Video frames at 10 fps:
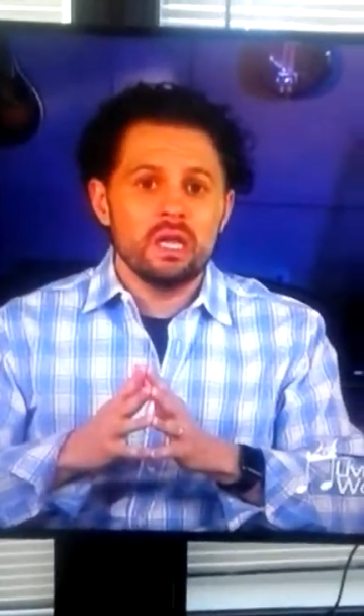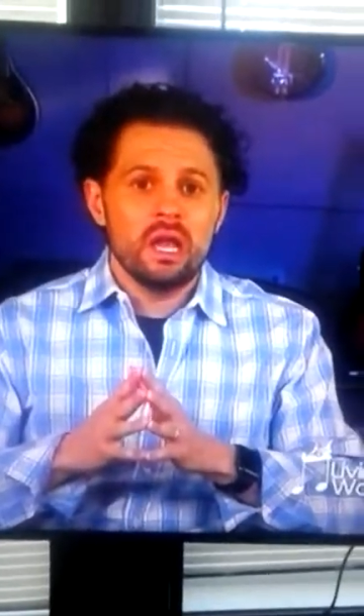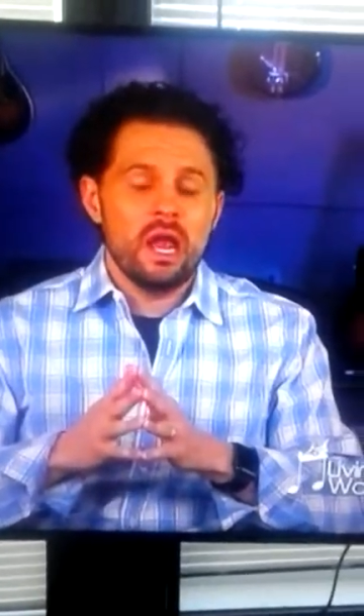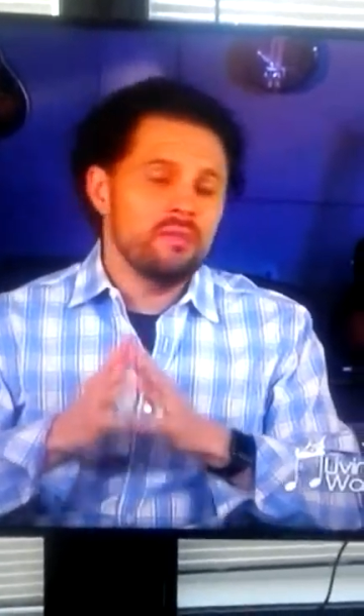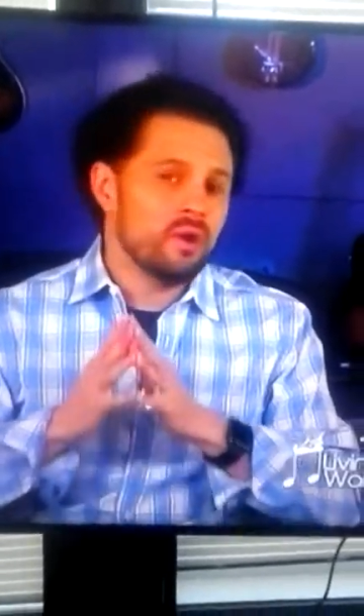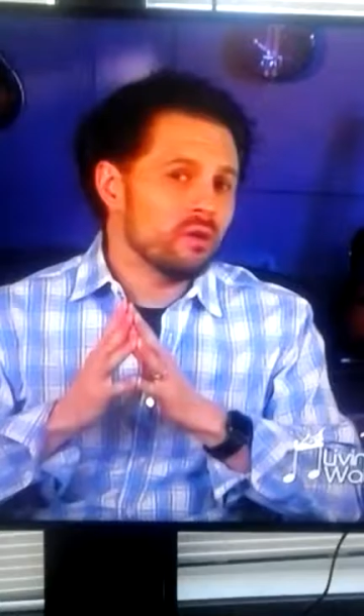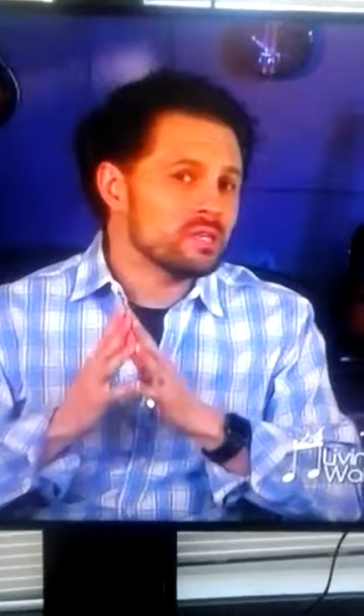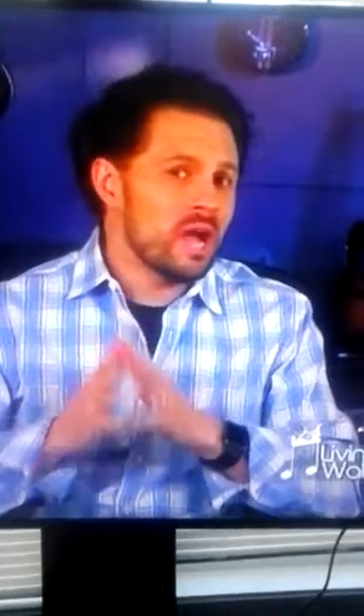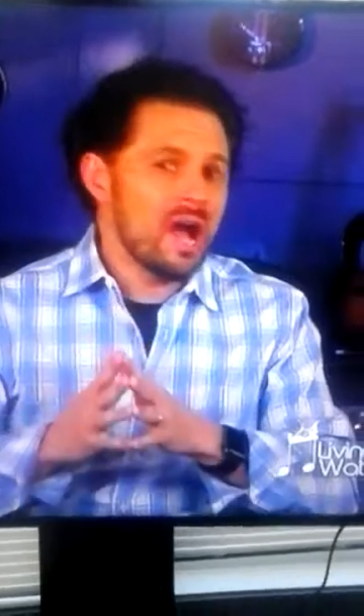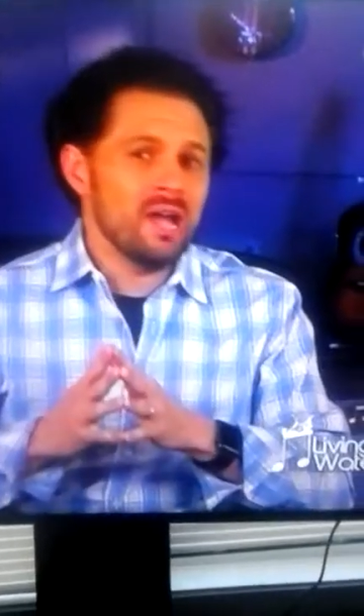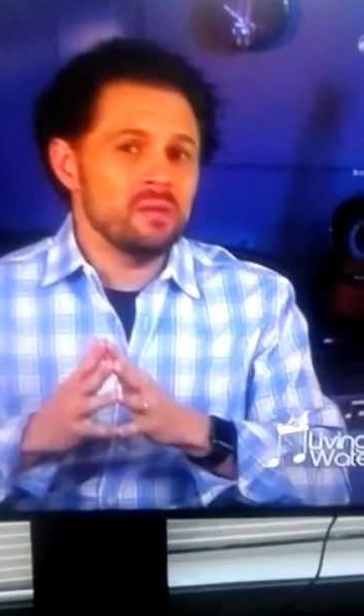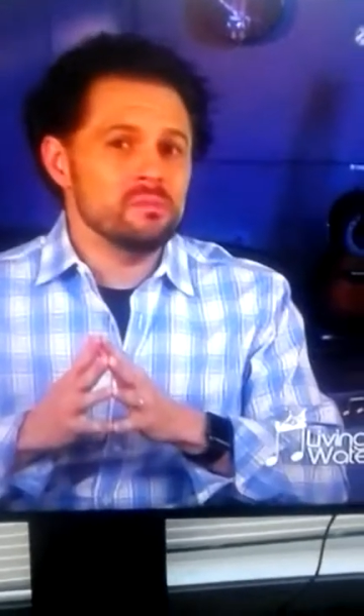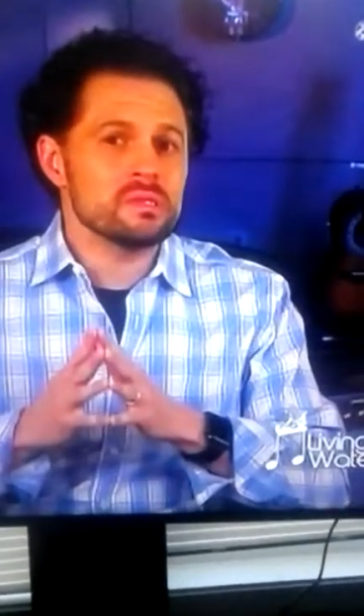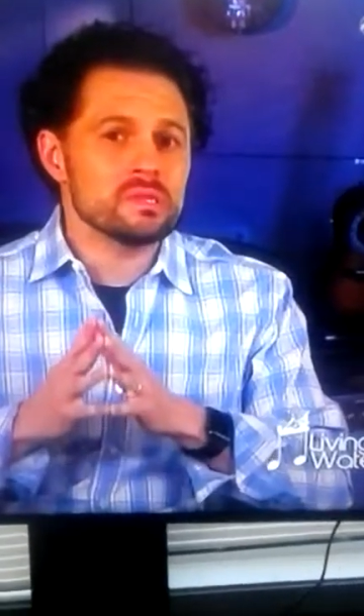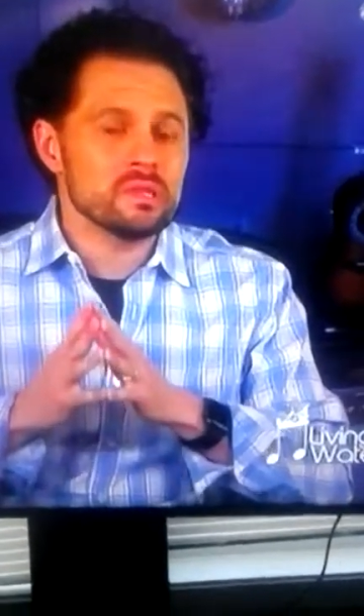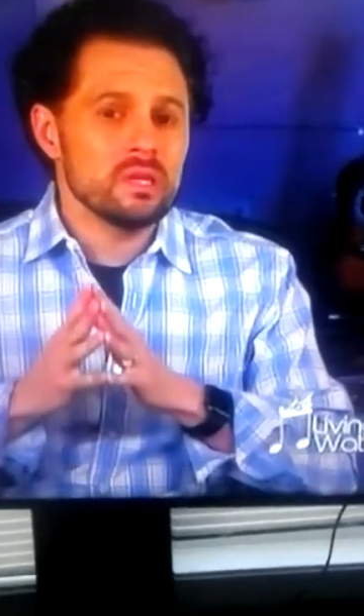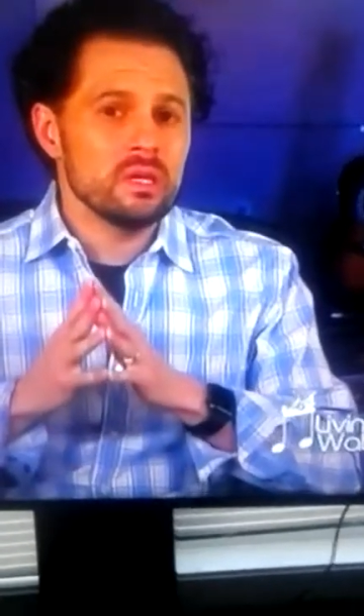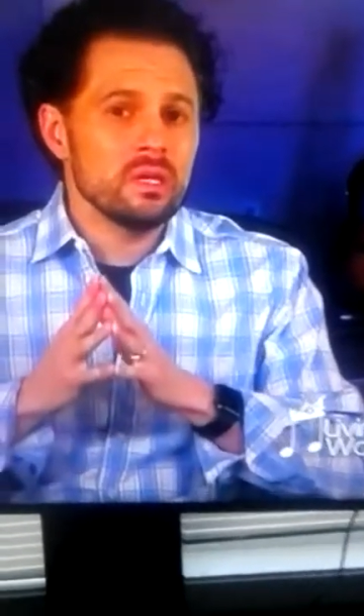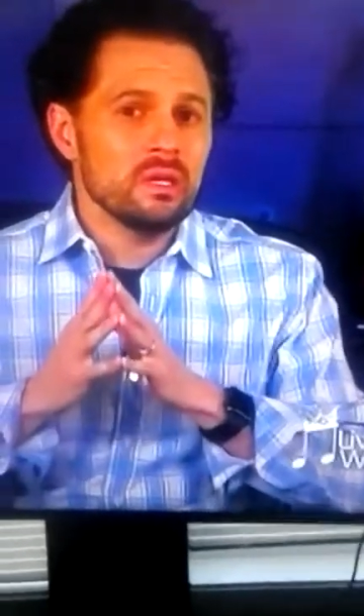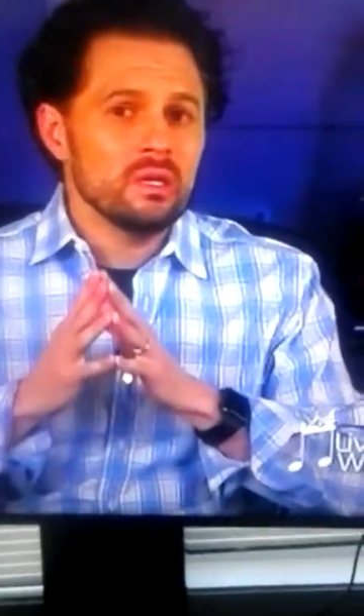And there are times,
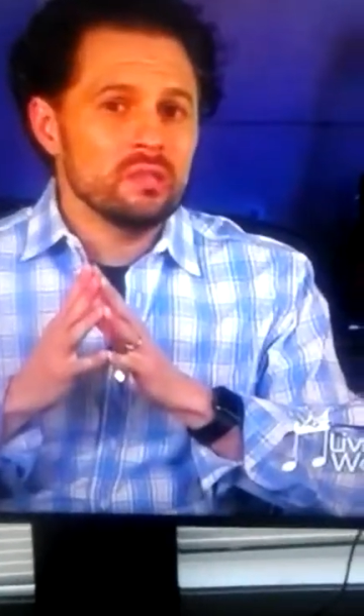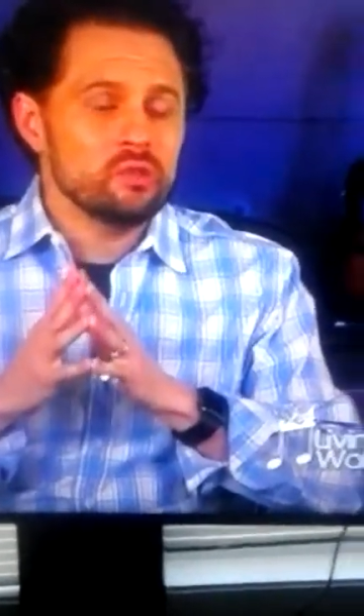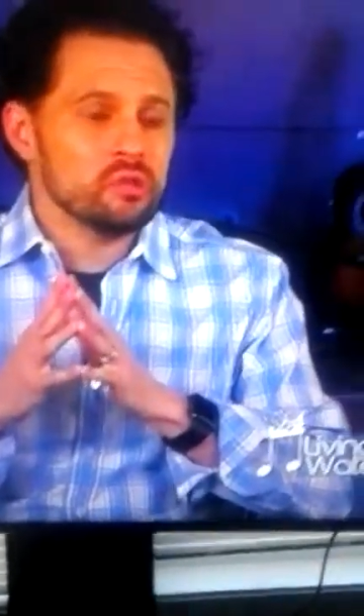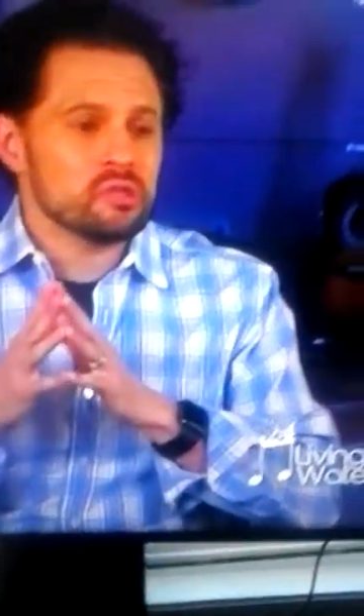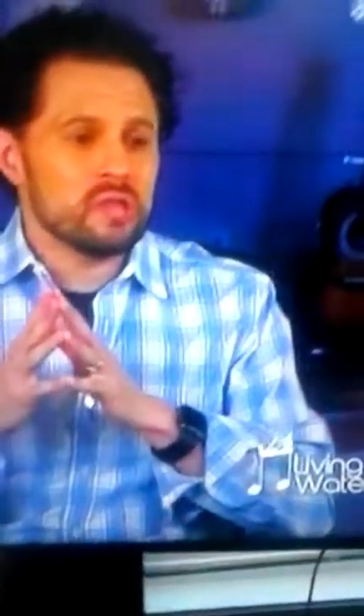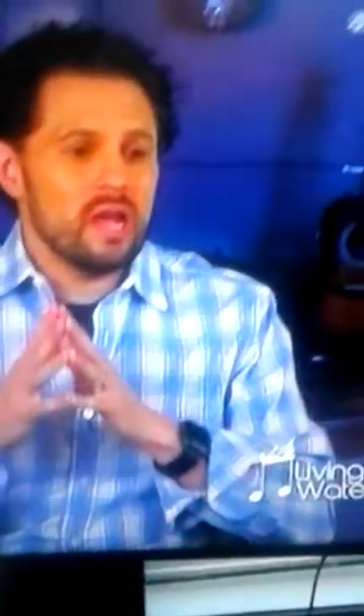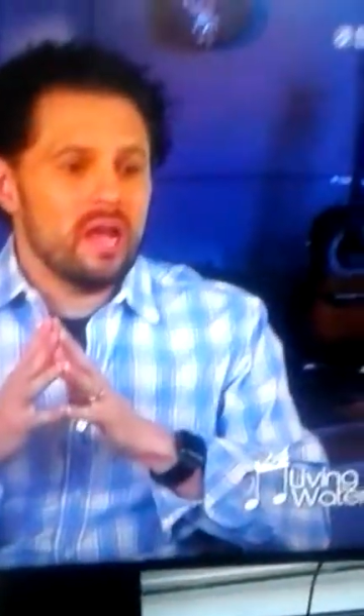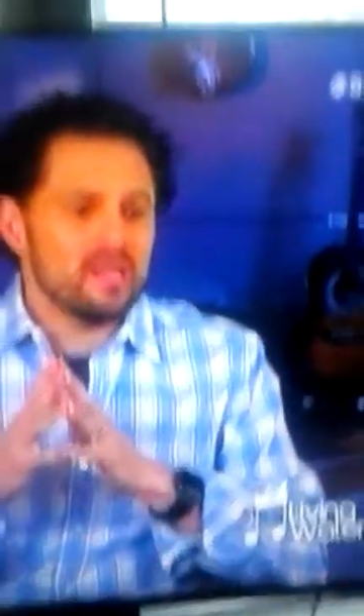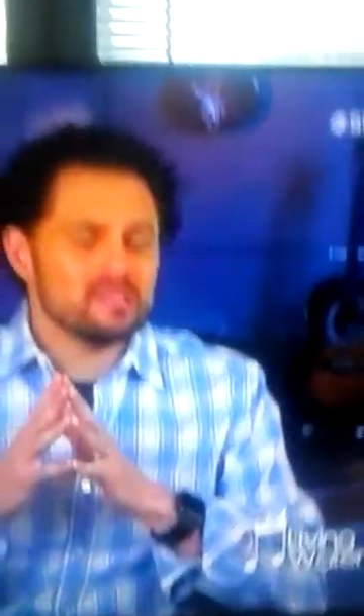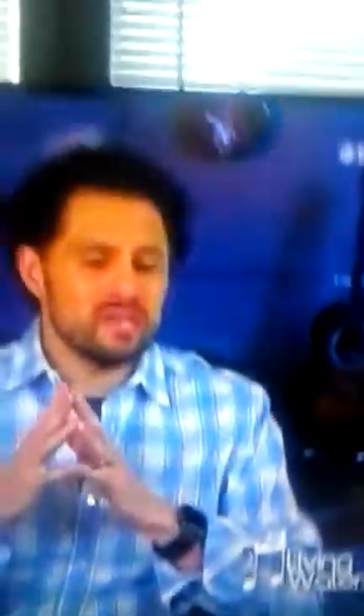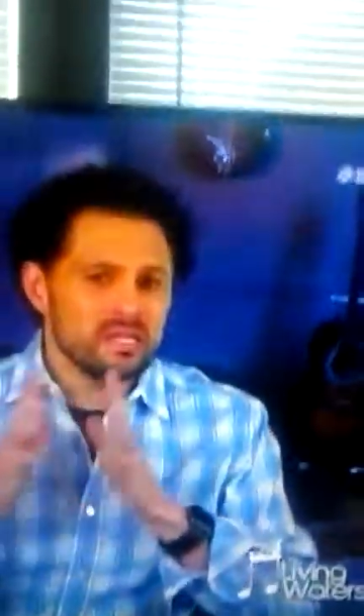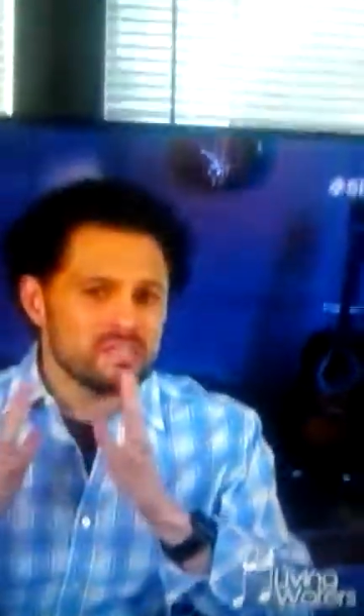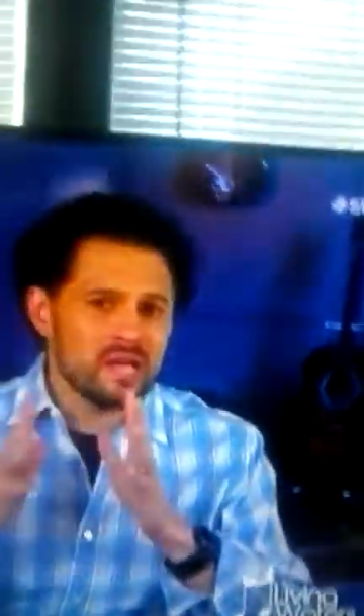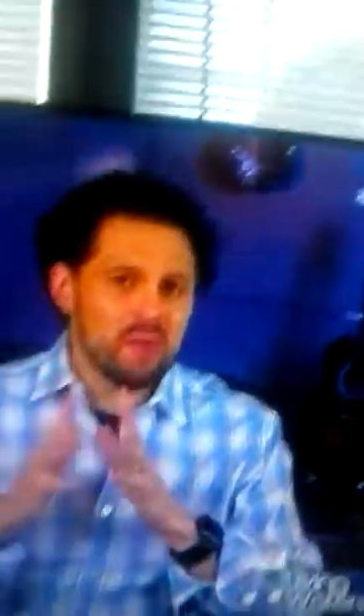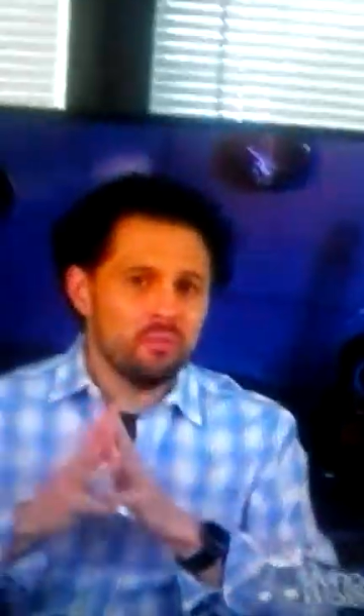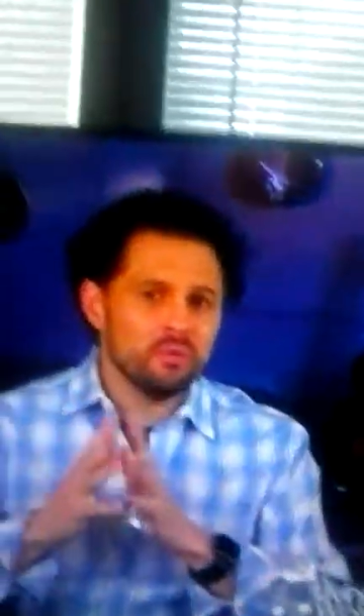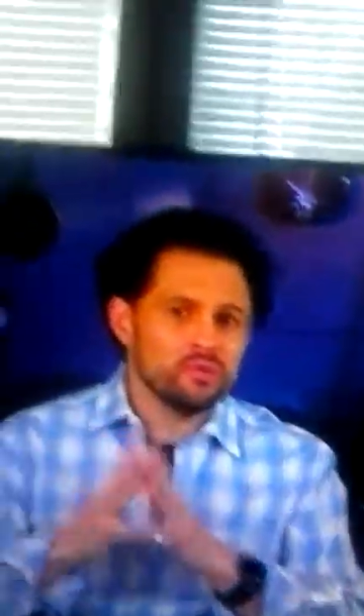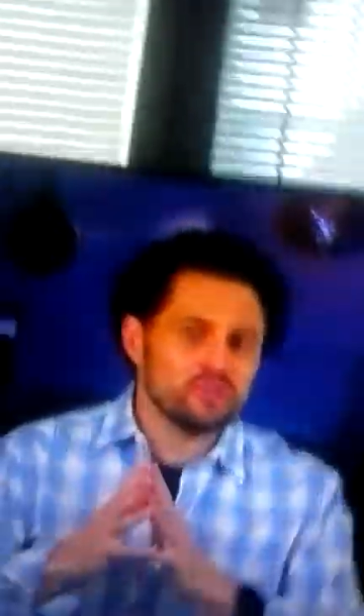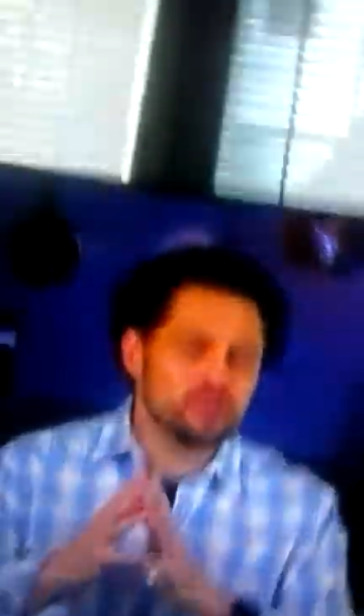just as an example, just